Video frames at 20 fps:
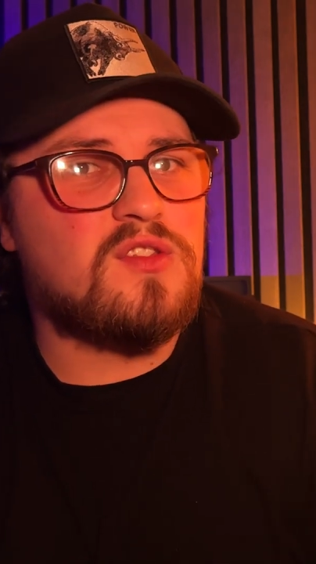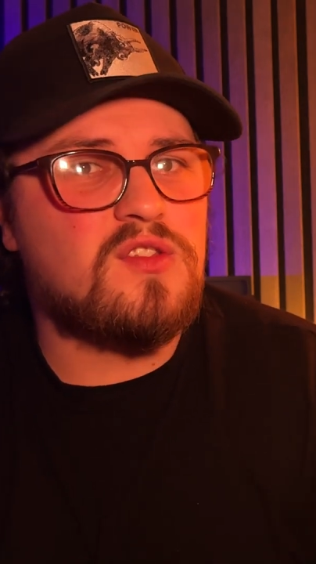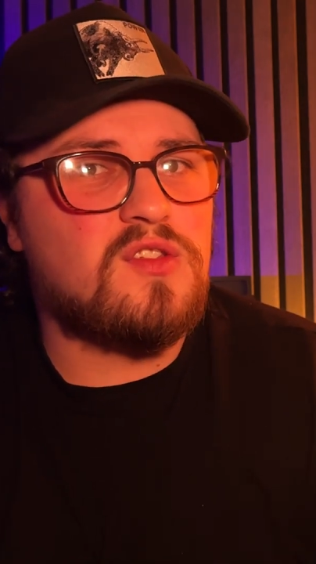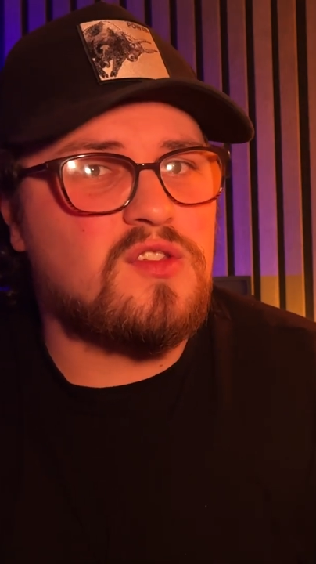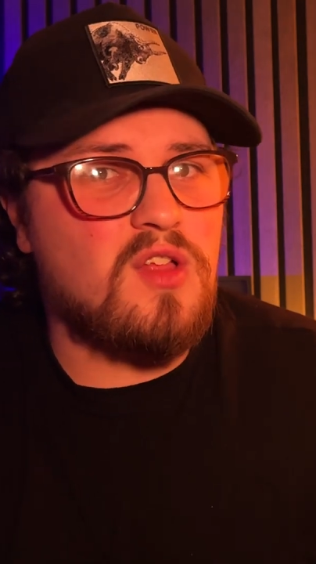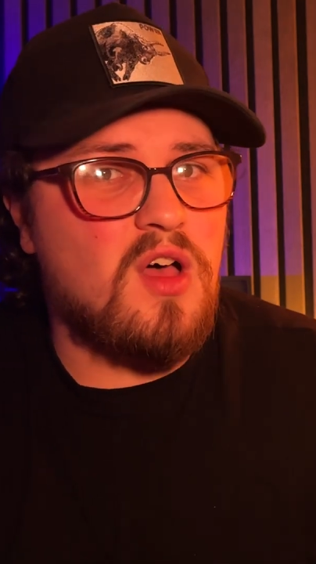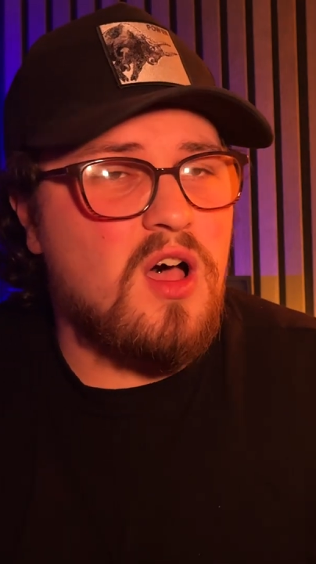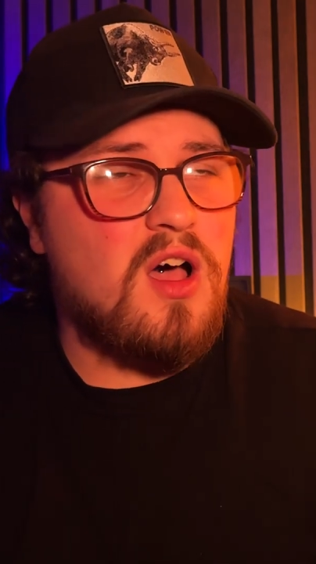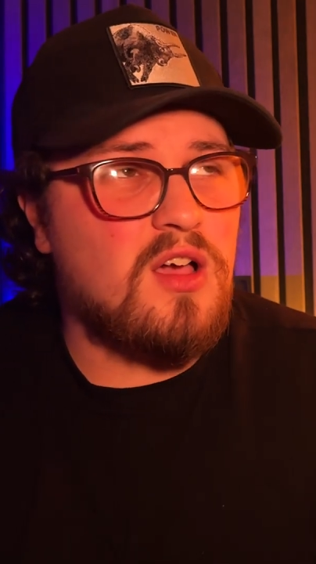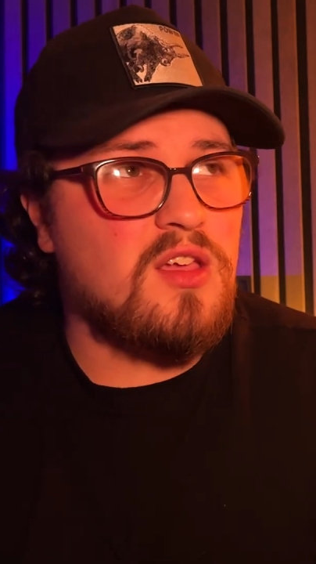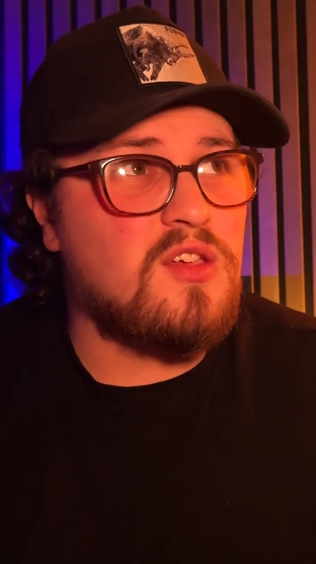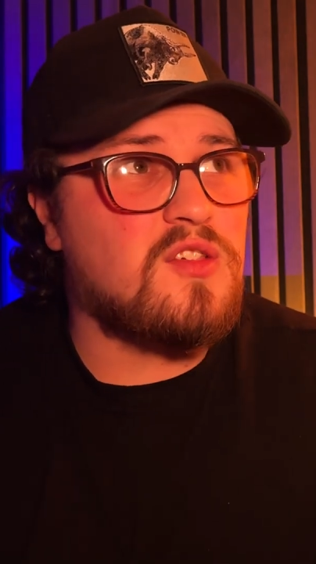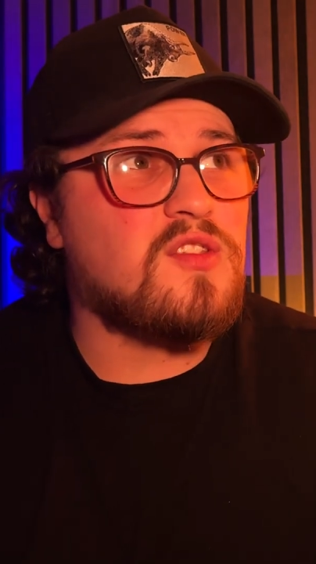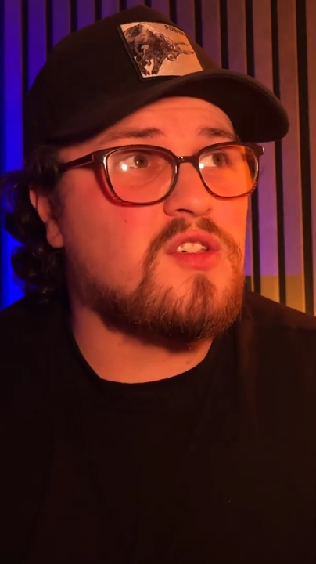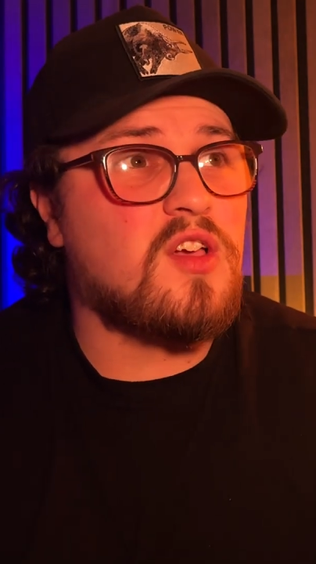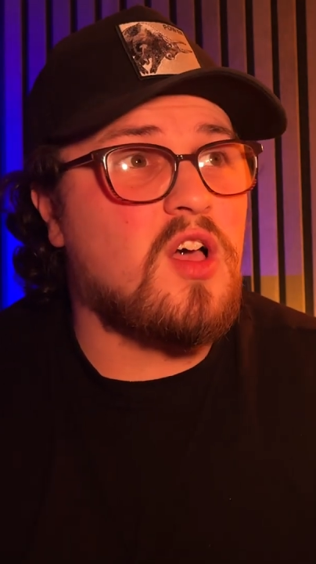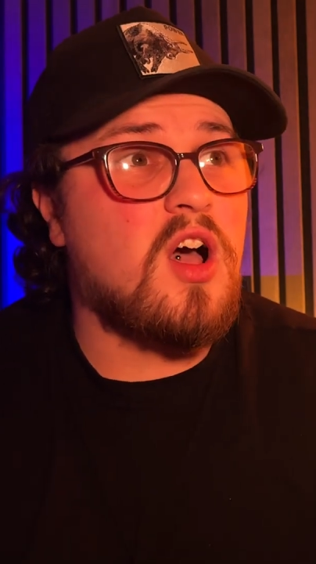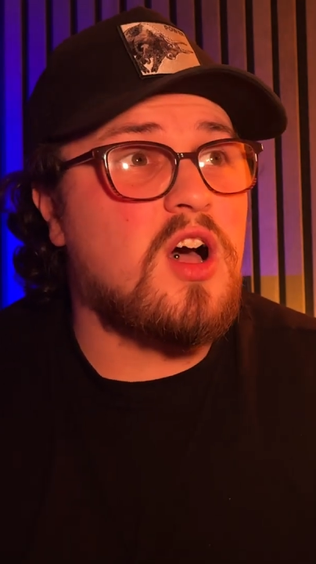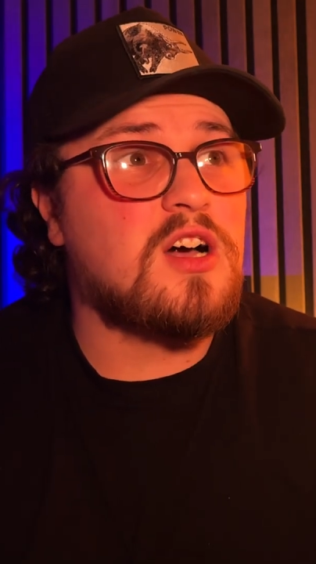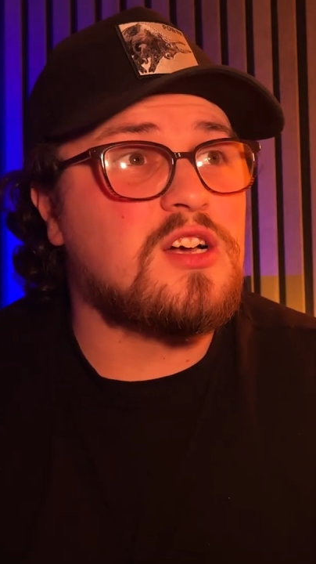start your
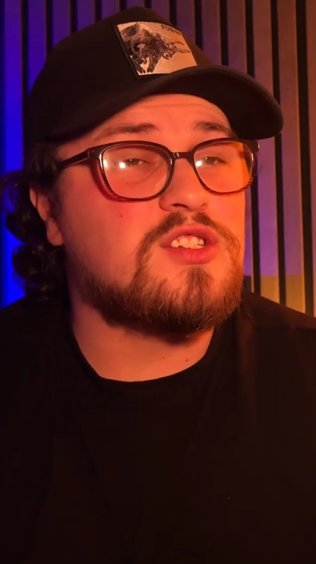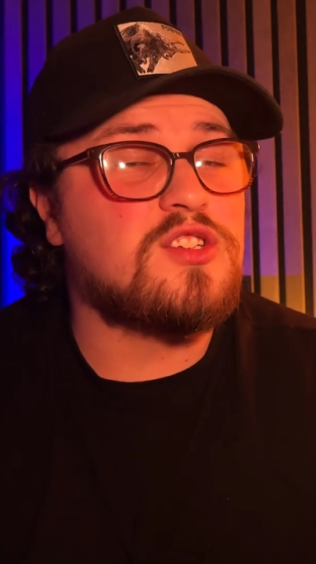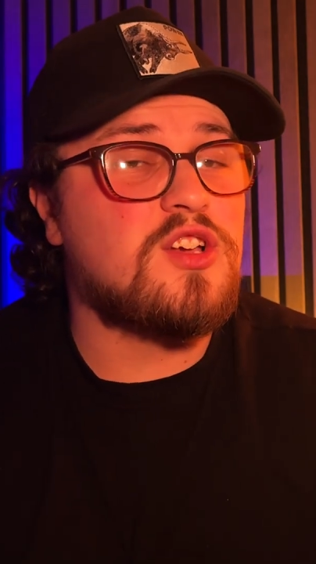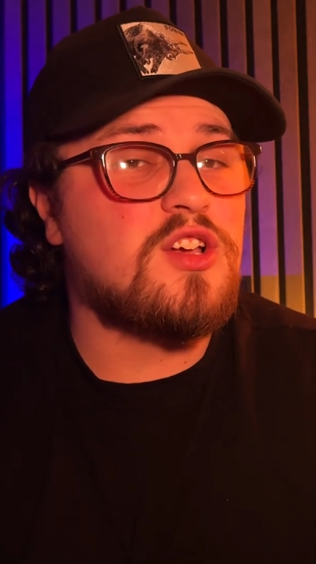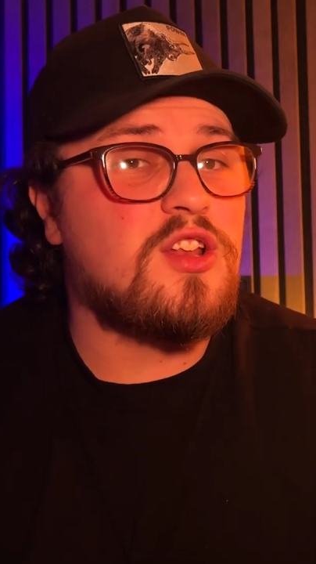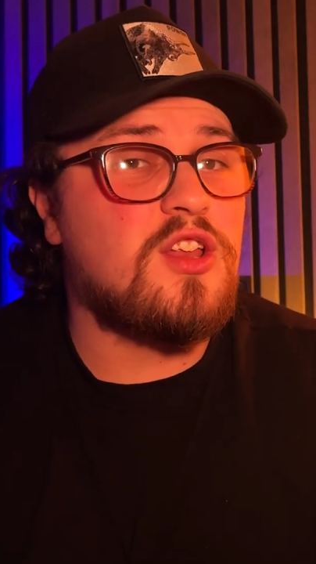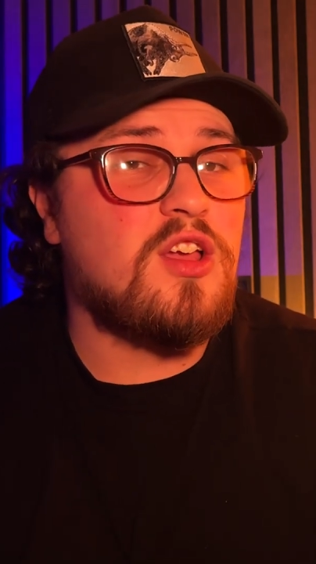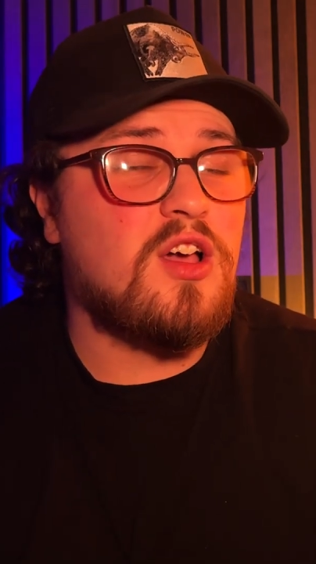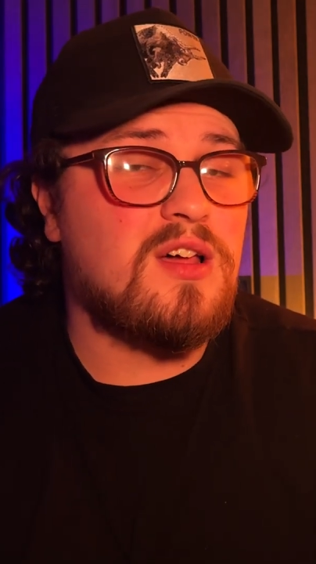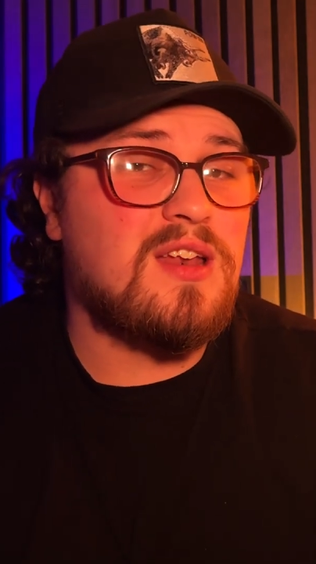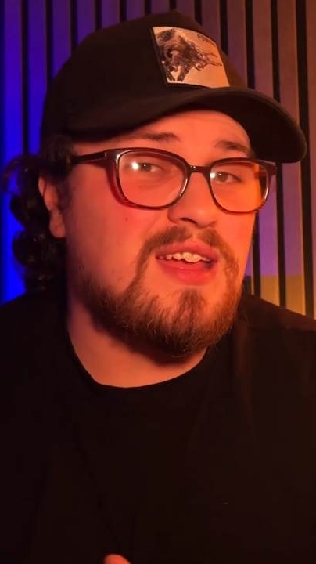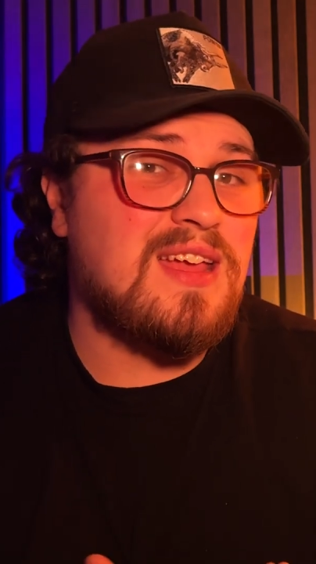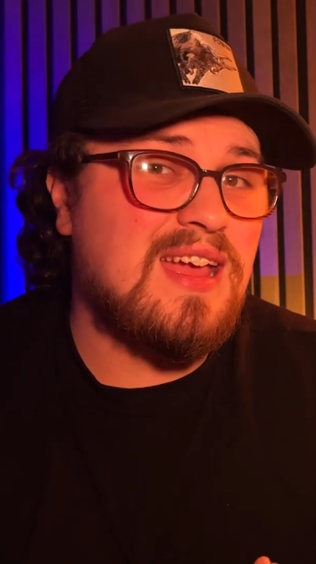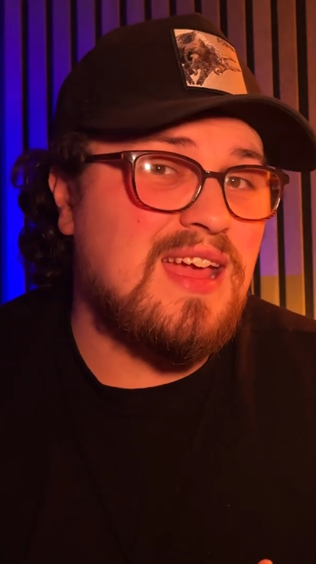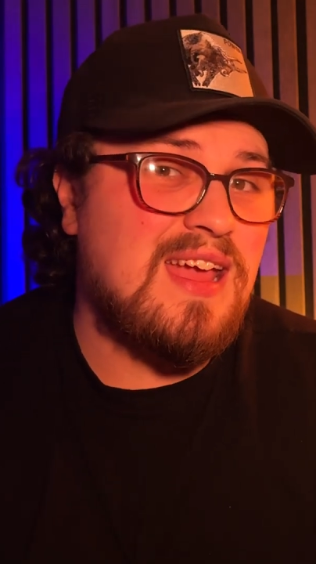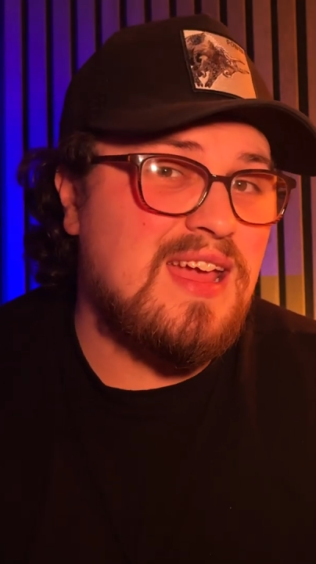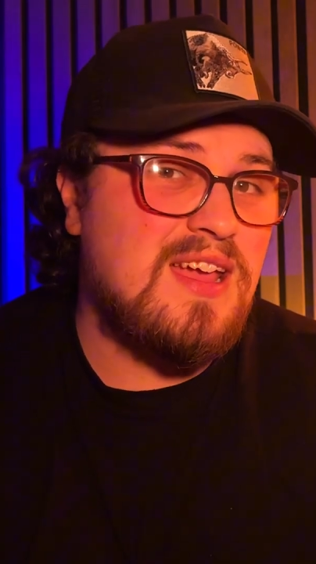cigar journey on. It